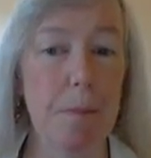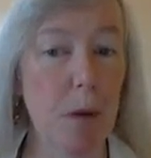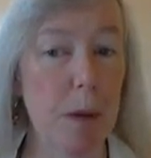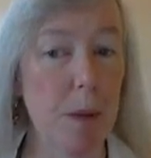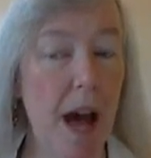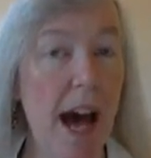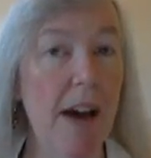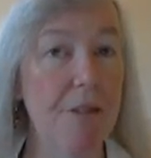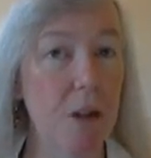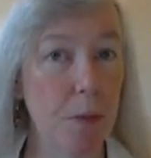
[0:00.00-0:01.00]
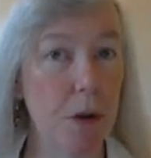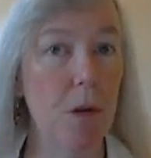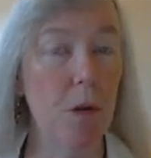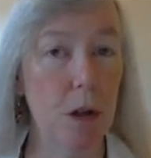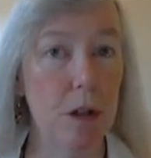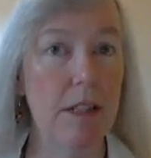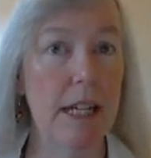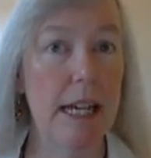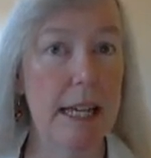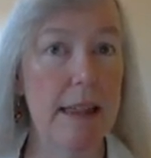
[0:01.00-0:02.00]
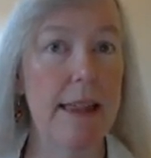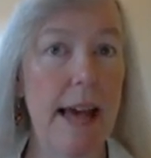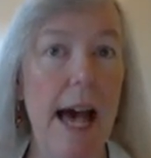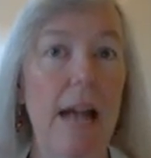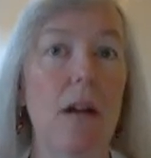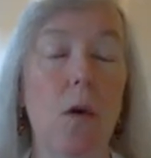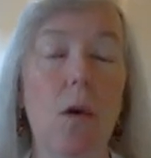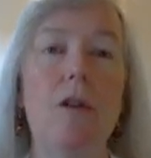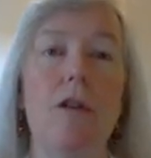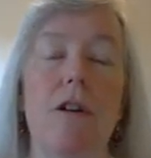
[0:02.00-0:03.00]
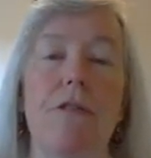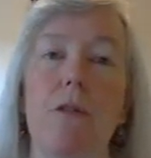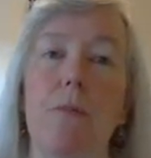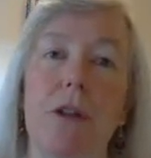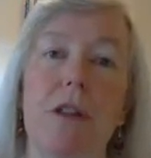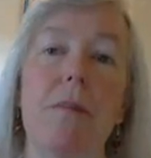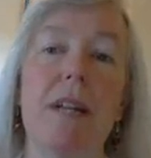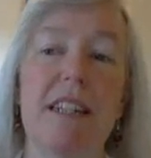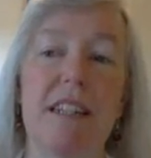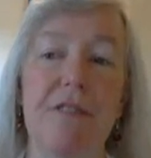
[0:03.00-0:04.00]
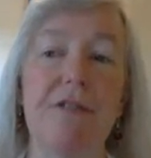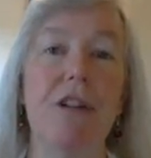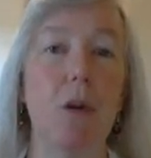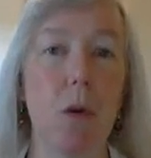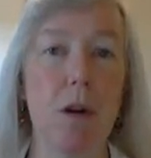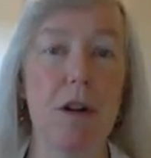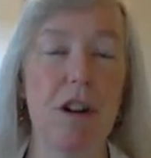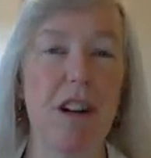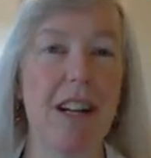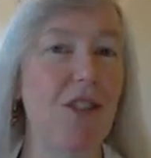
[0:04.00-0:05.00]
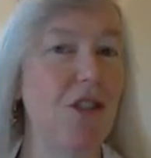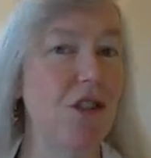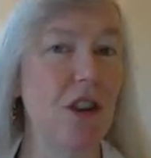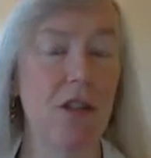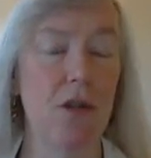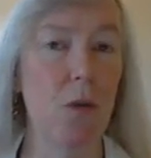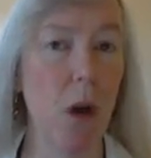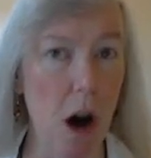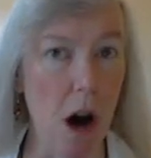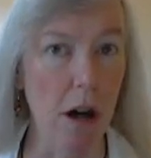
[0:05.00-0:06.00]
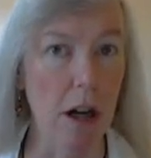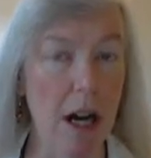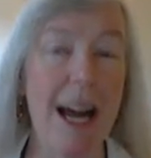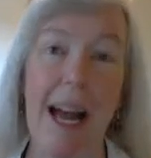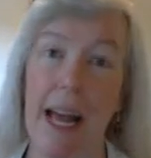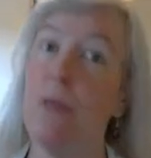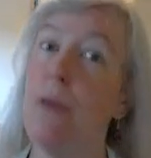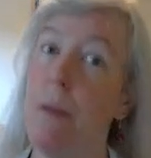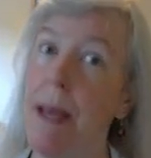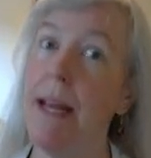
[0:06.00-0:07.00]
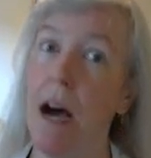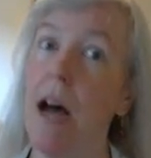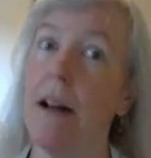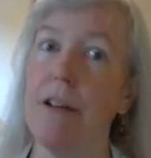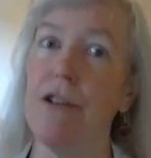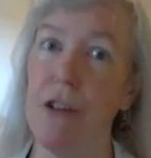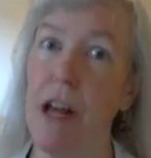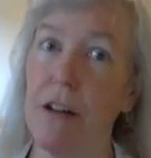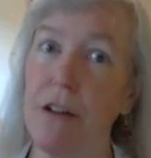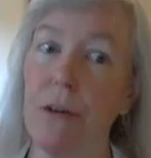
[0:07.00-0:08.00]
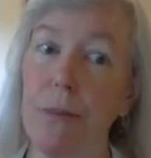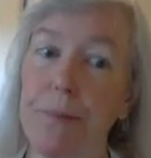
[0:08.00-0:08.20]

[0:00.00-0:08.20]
We have to put words in that order. If you put them in a different order, it's just wrong, and we may not understand you.